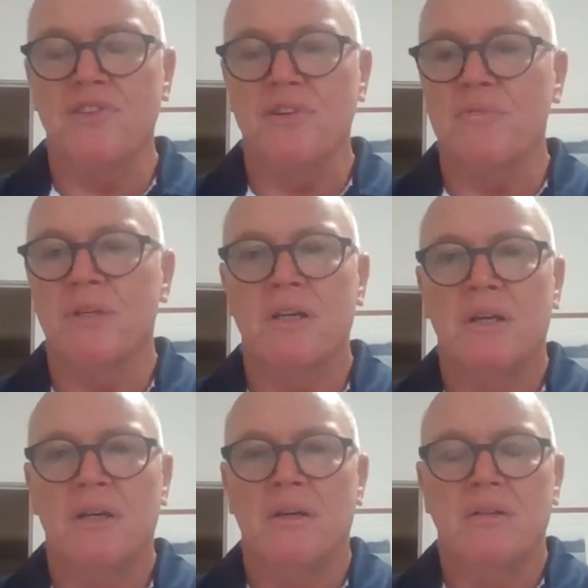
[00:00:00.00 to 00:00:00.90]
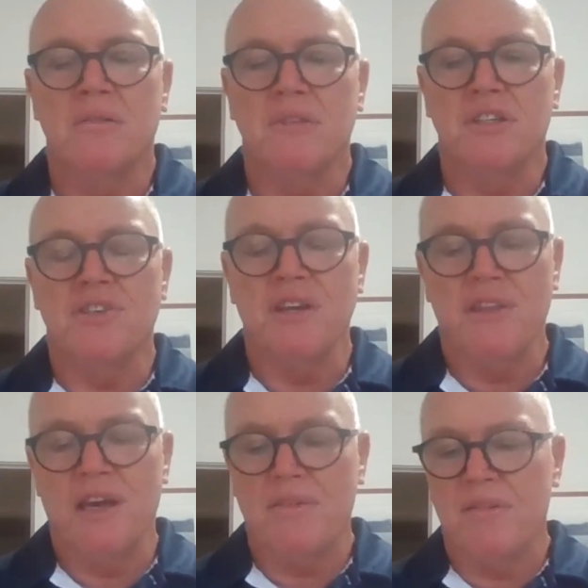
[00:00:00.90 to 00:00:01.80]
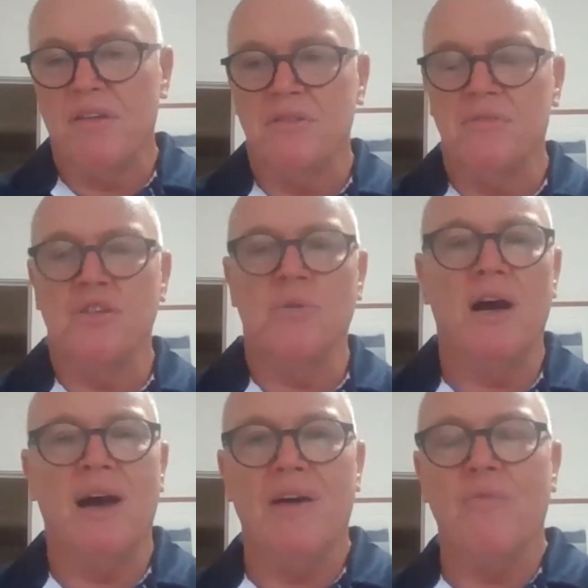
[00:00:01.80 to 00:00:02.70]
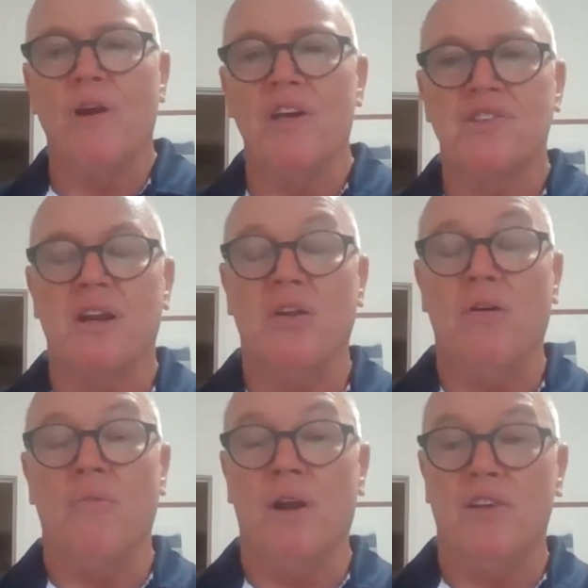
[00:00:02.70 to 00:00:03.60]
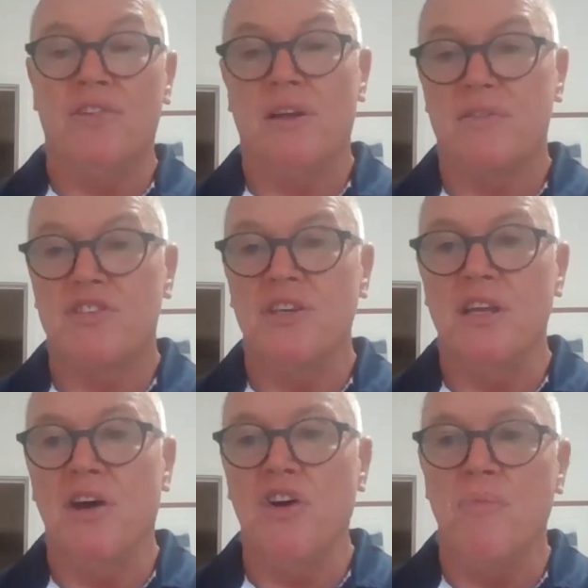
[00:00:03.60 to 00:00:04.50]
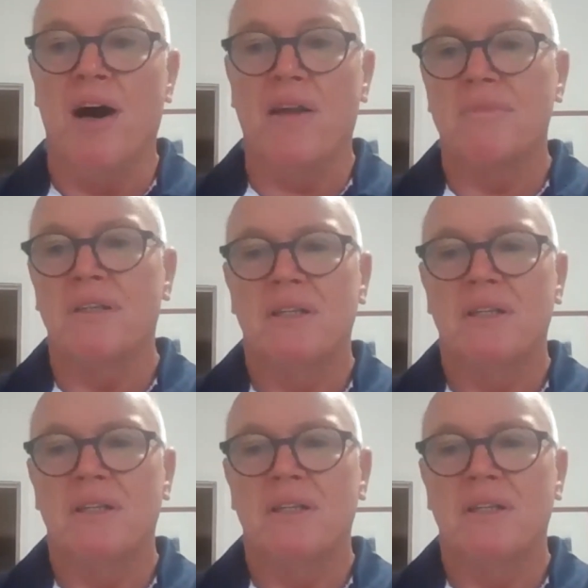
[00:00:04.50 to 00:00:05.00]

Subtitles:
So you see that you do a hard race and a long race like Sydney Hobart,